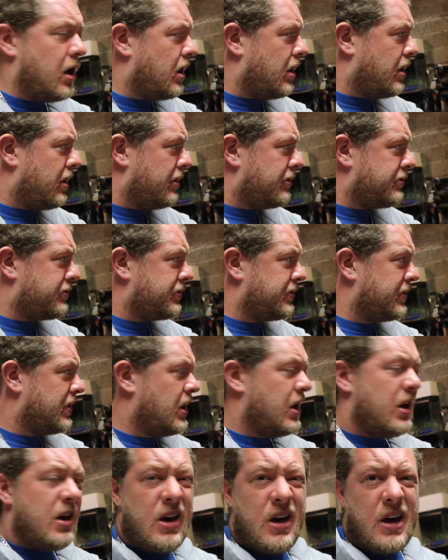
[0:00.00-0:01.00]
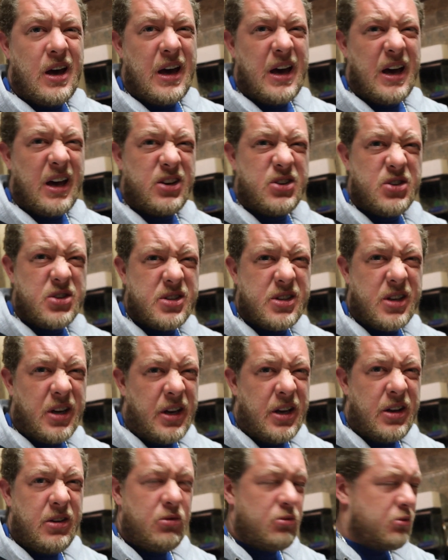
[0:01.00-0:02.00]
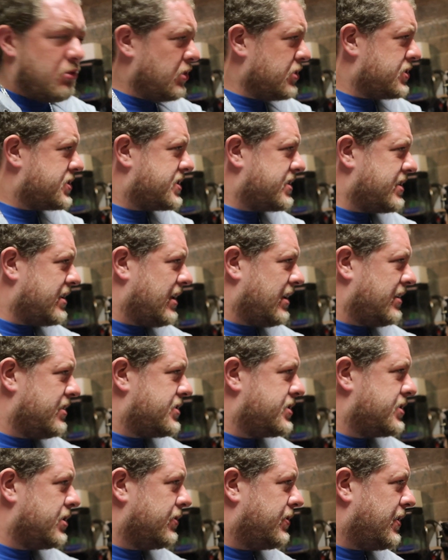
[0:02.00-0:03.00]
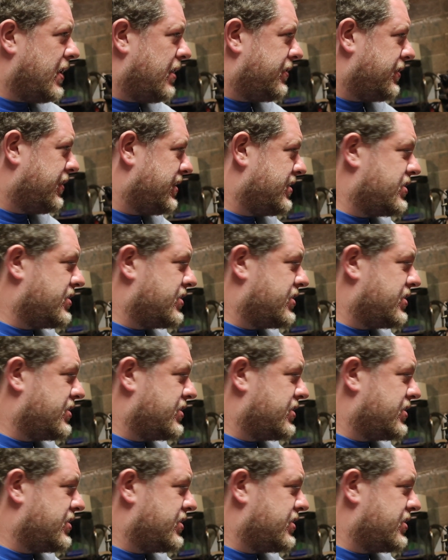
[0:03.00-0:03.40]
off, just kind of rust and stuff off it.